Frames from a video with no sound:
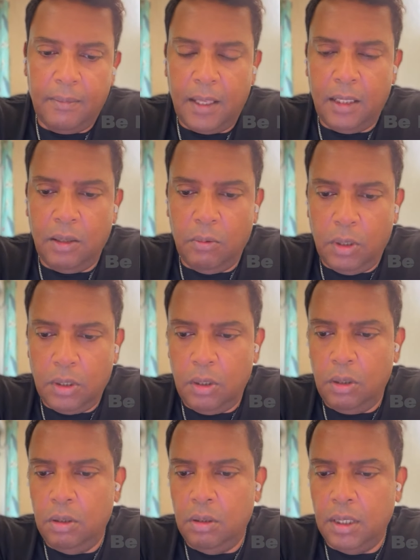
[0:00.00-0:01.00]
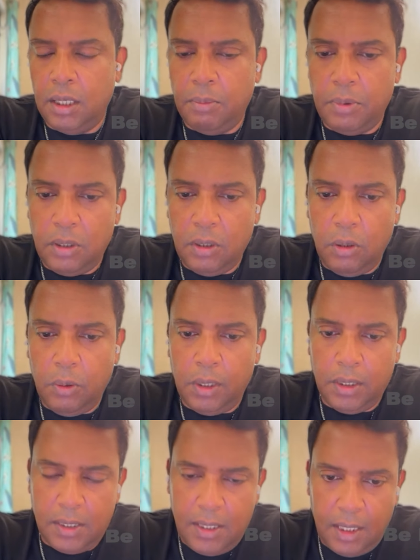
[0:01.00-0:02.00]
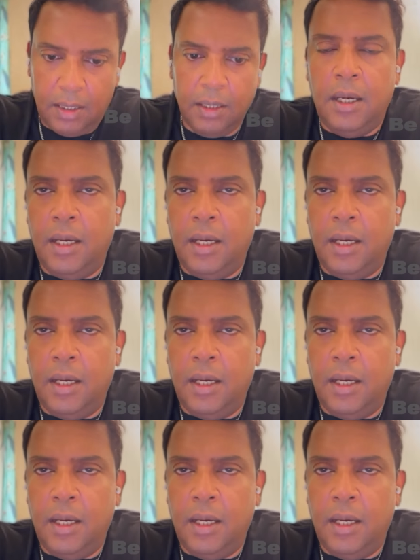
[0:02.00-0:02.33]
and they want the company to lower its debt.